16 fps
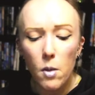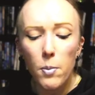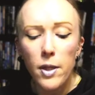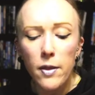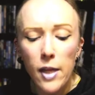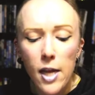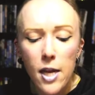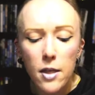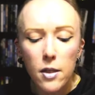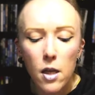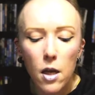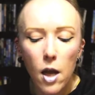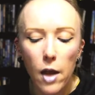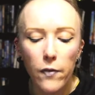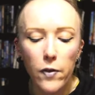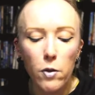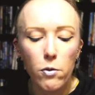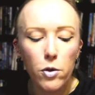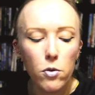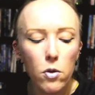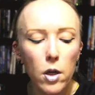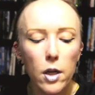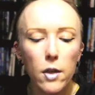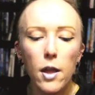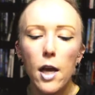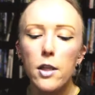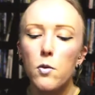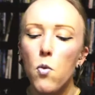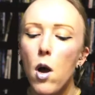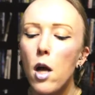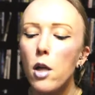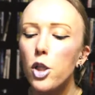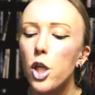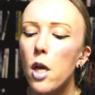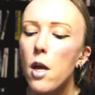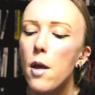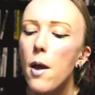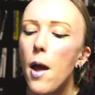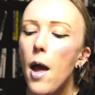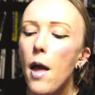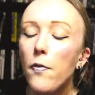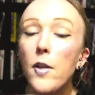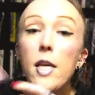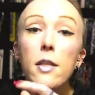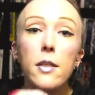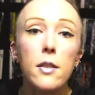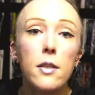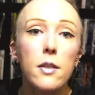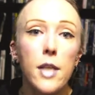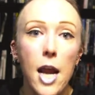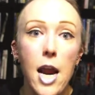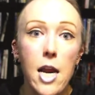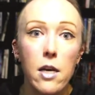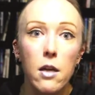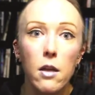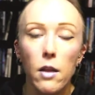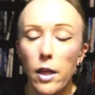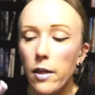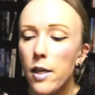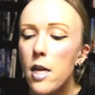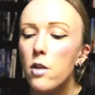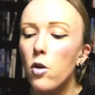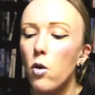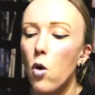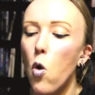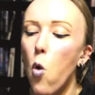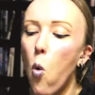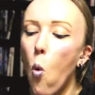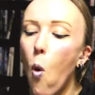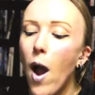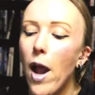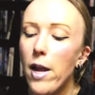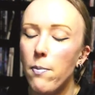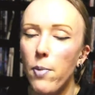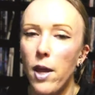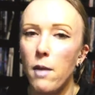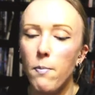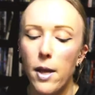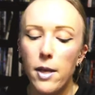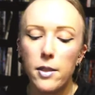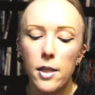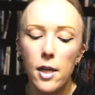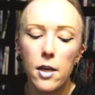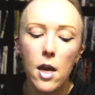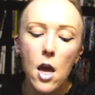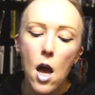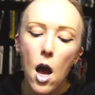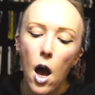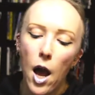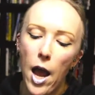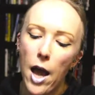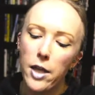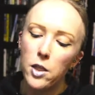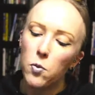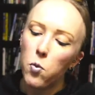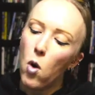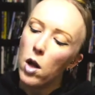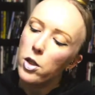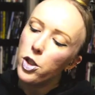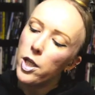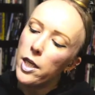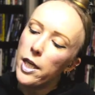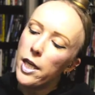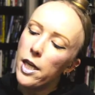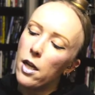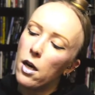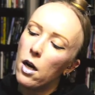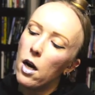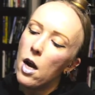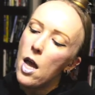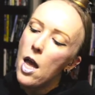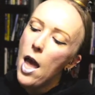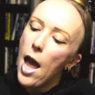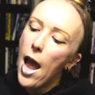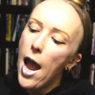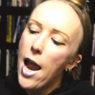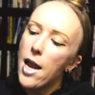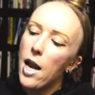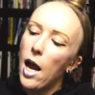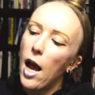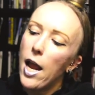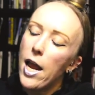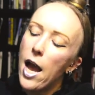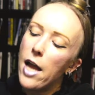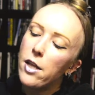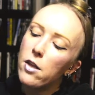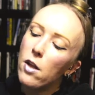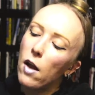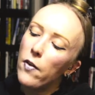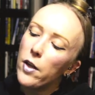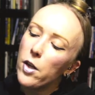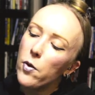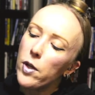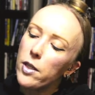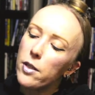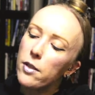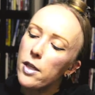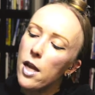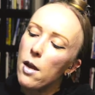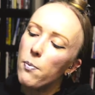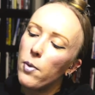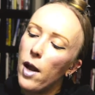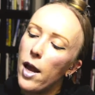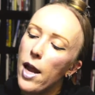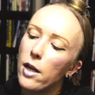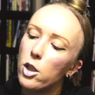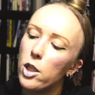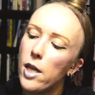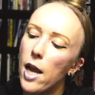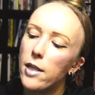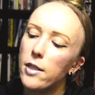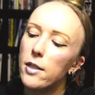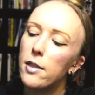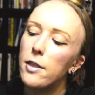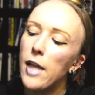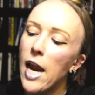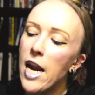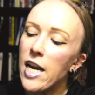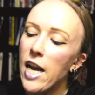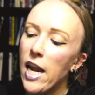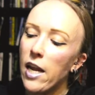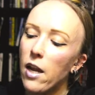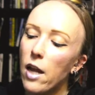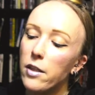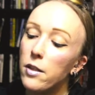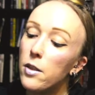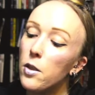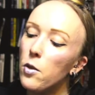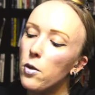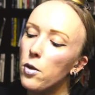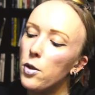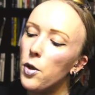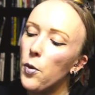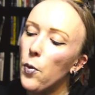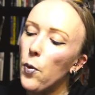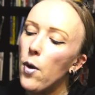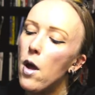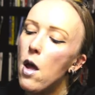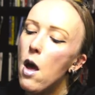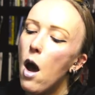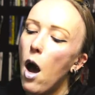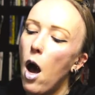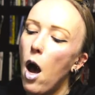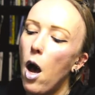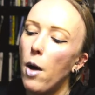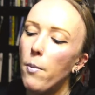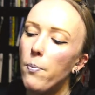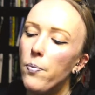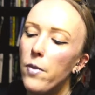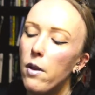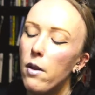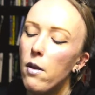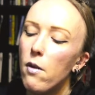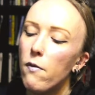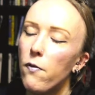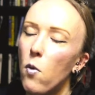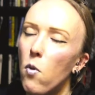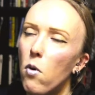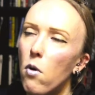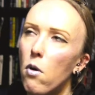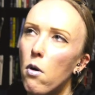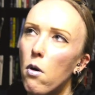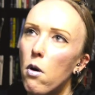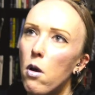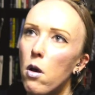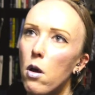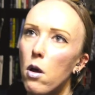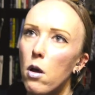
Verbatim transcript: but these, if you do look at that swatch, these stain. Like these are quite pigmented. I, I swatched it here and I had, not that you can see it, but I actually had staining, I still do, um, for